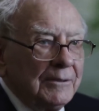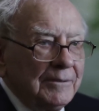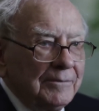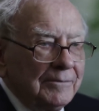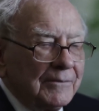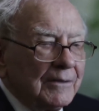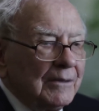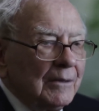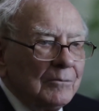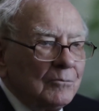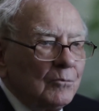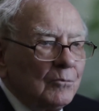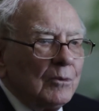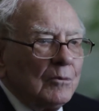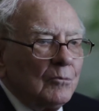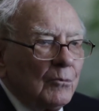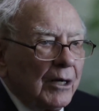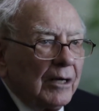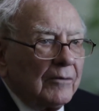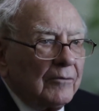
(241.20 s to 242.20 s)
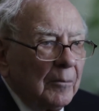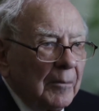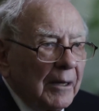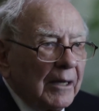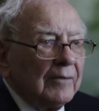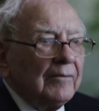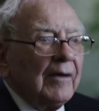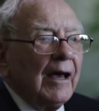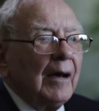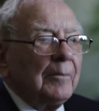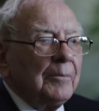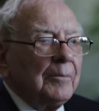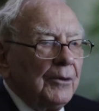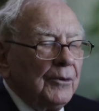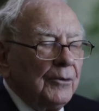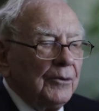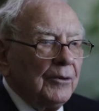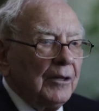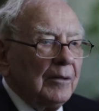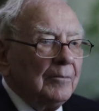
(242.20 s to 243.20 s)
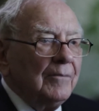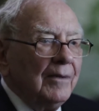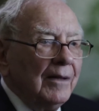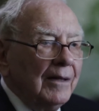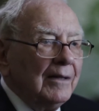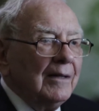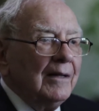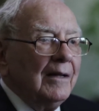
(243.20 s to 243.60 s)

or whatever may have happened to them